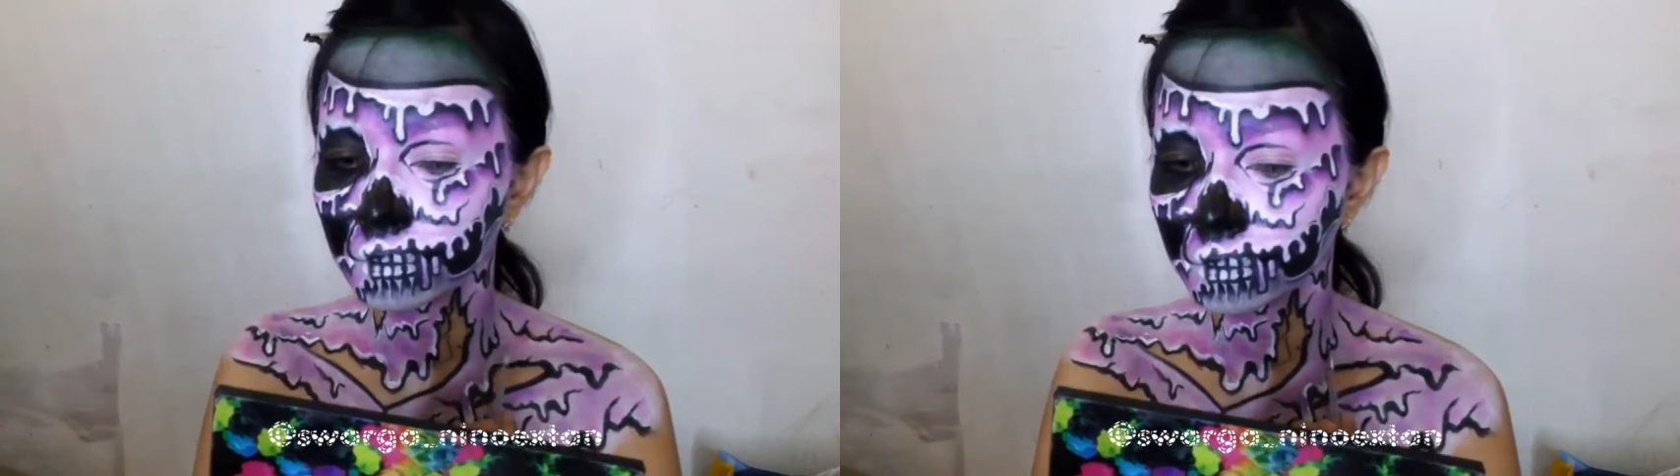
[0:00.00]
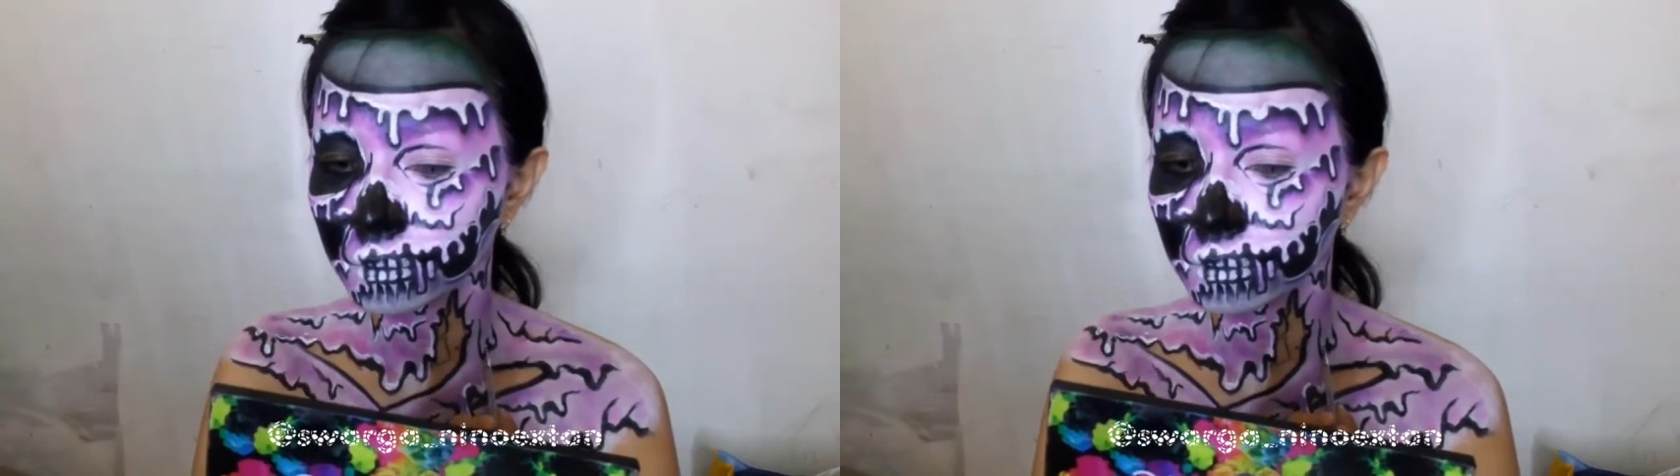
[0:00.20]

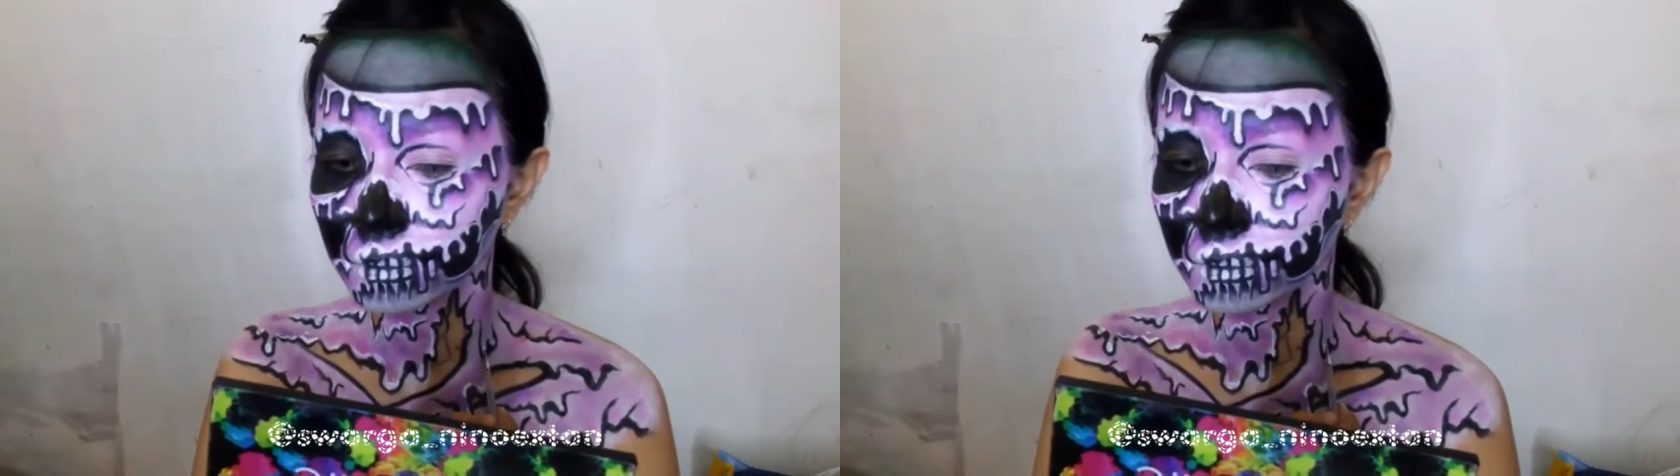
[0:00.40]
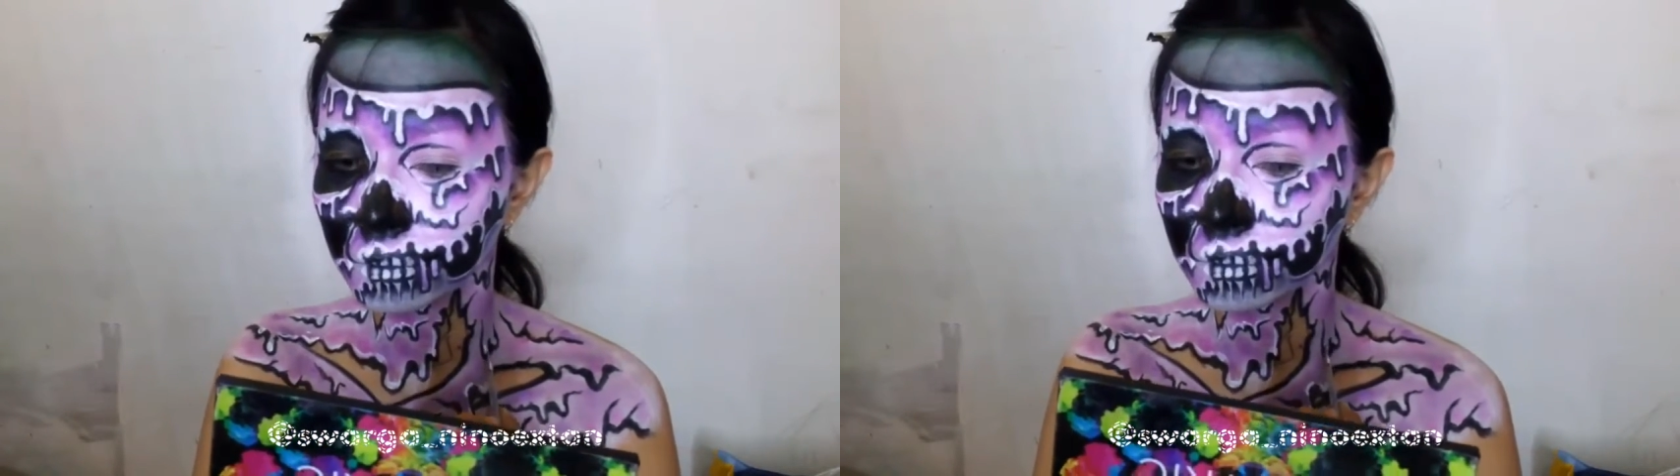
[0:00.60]
it
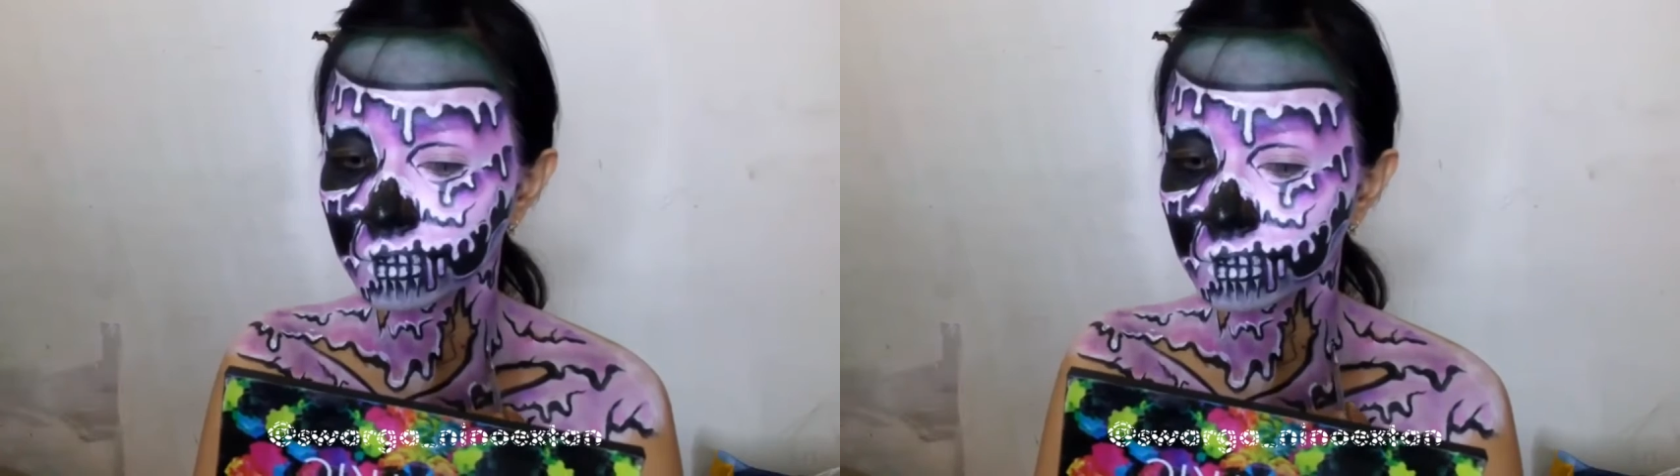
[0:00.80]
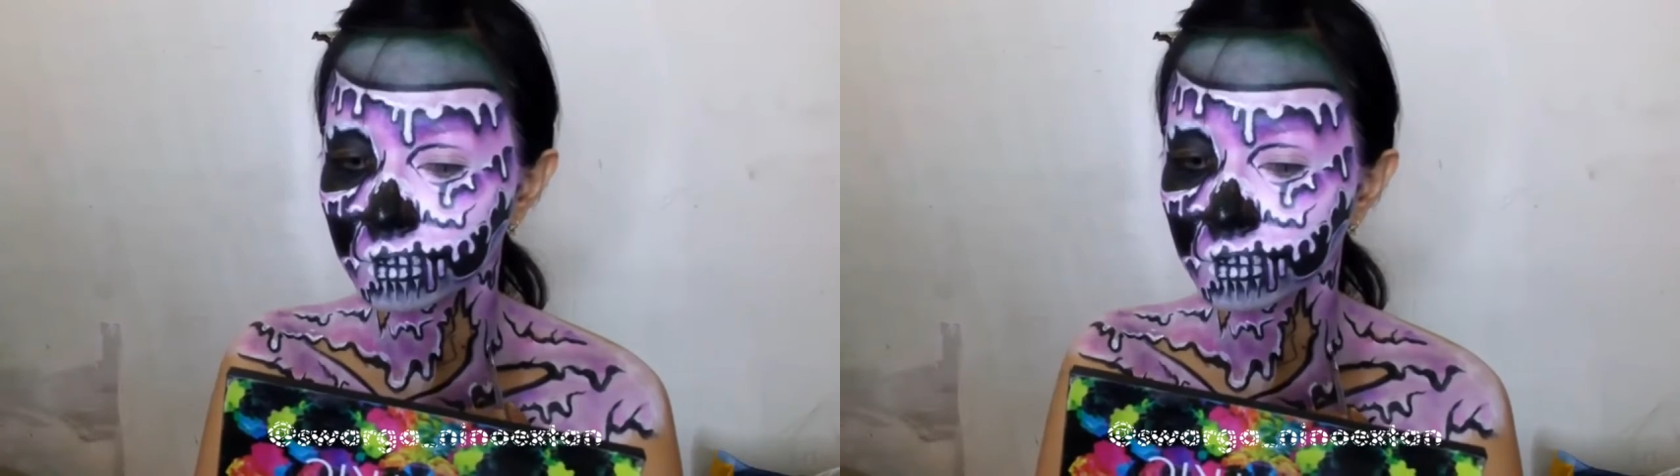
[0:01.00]
one
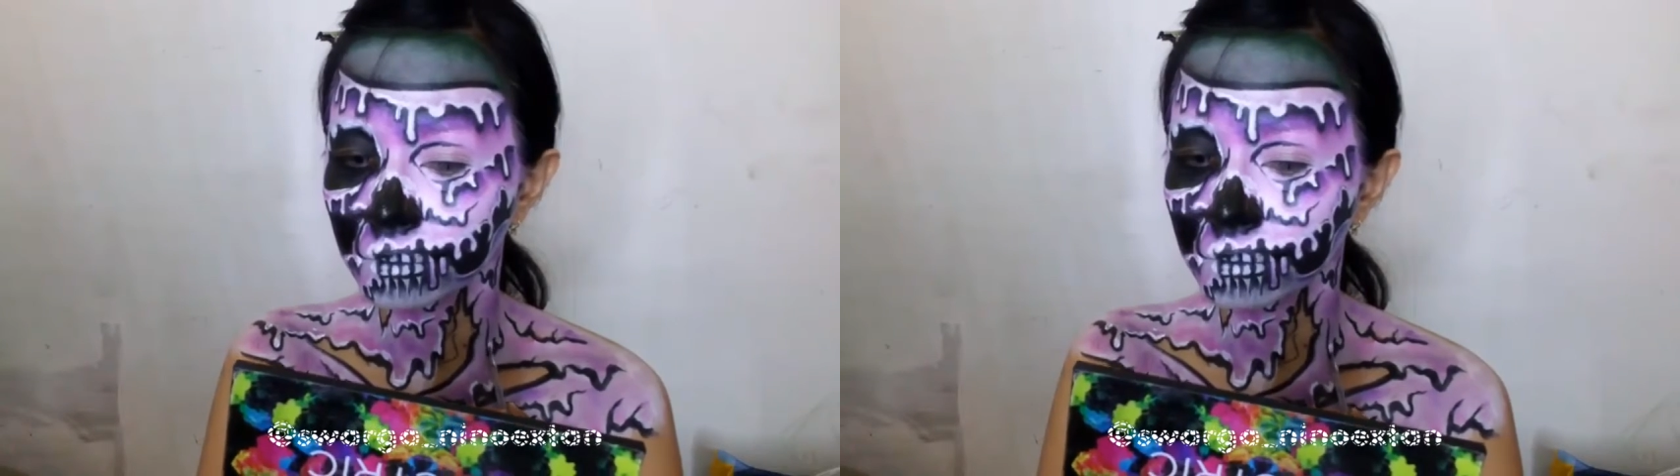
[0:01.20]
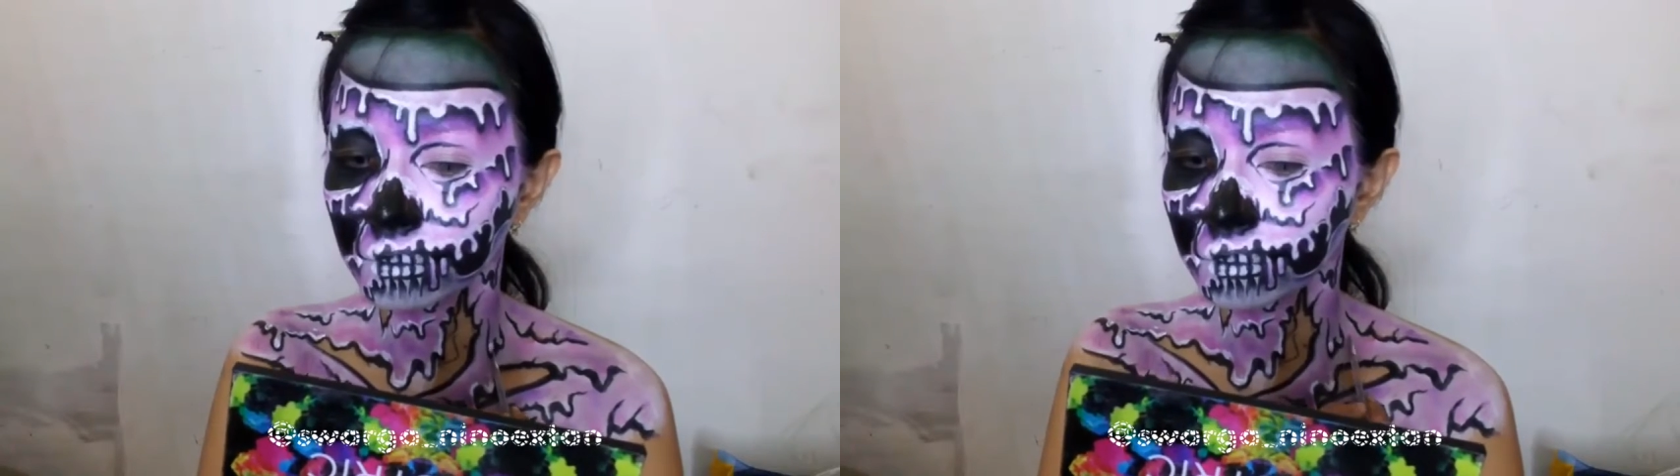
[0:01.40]
by
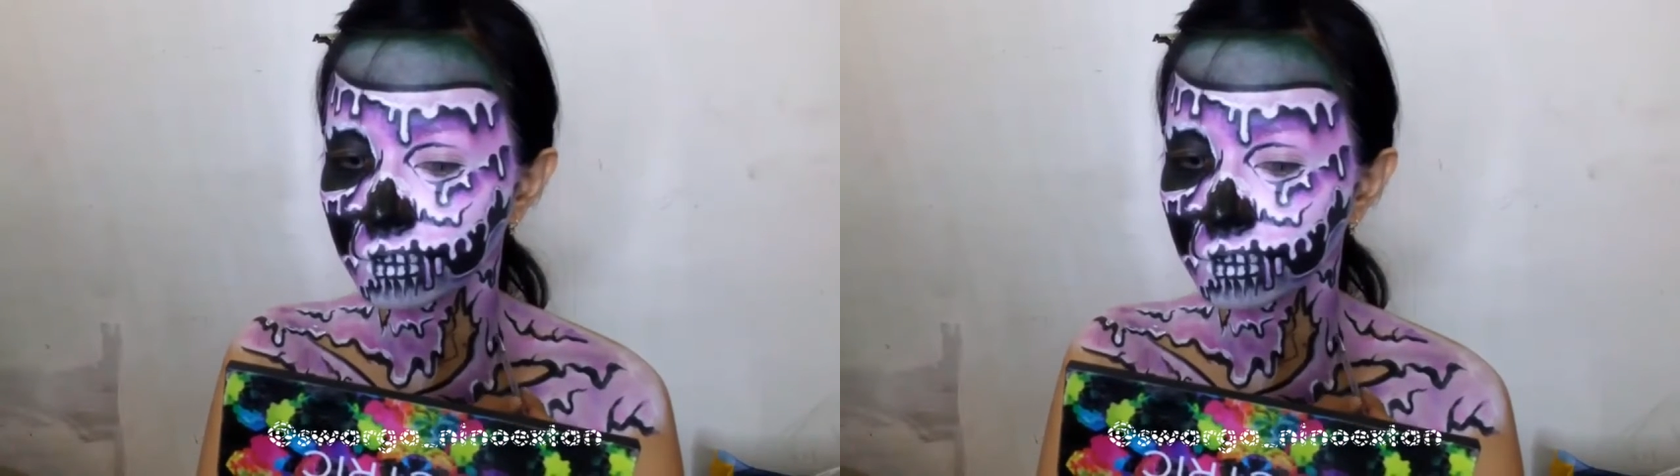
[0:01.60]
one,